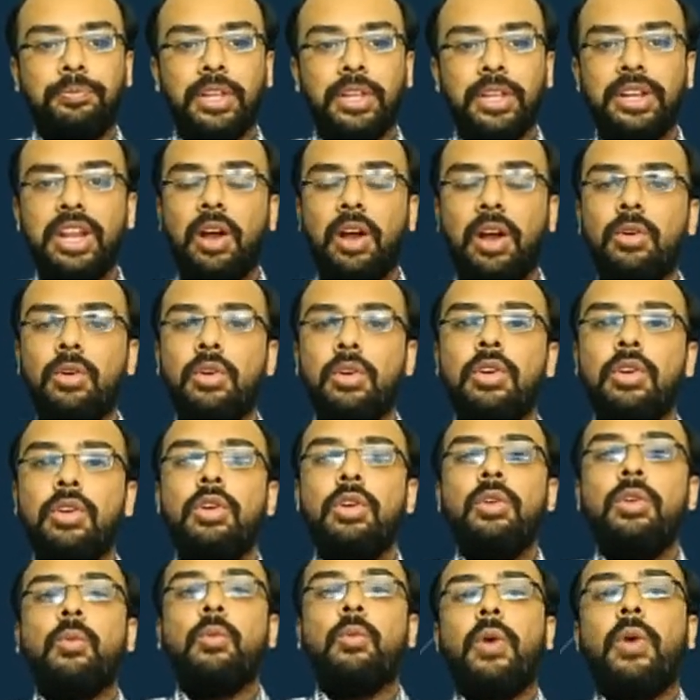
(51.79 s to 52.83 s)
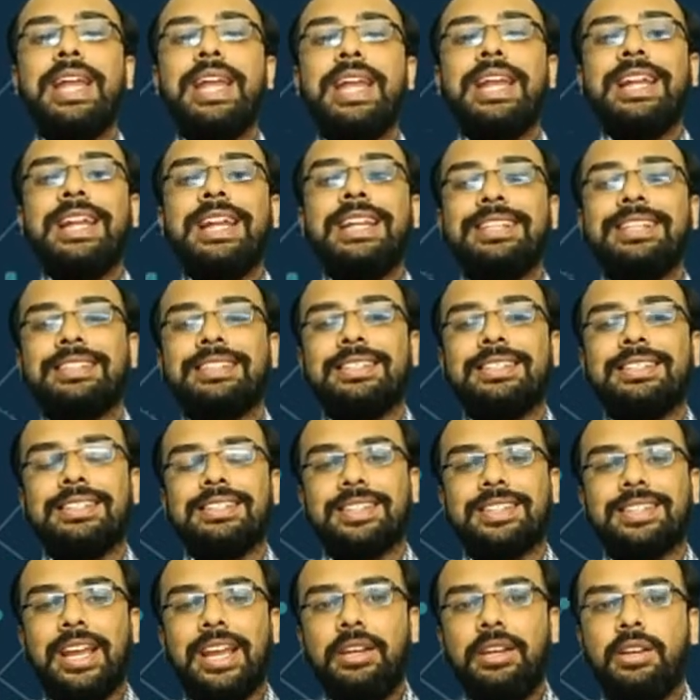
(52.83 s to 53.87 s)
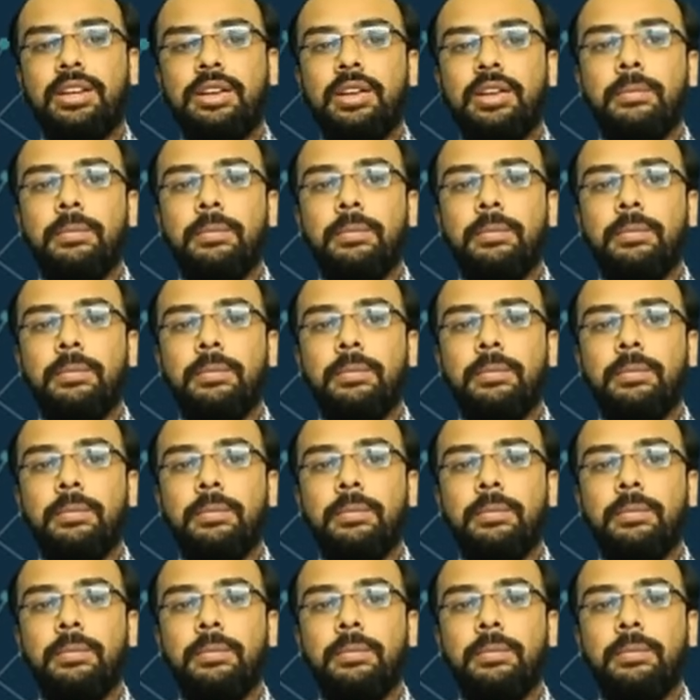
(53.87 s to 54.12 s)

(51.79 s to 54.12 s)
Now why it is designed?